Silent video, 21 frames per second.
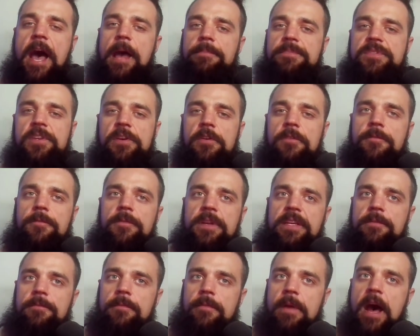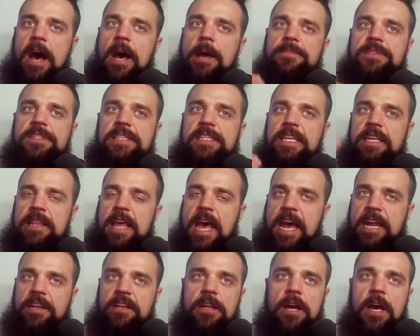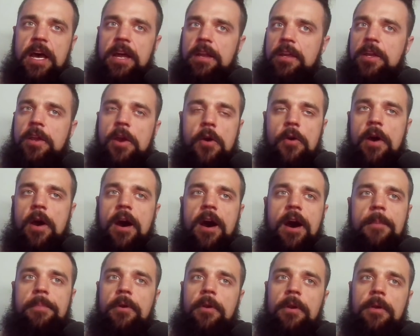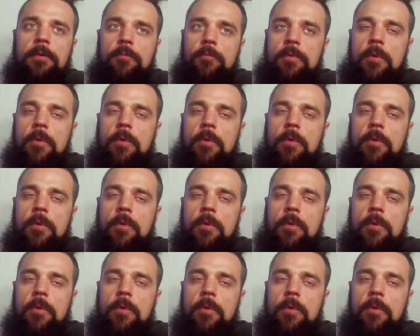So if we see that go up or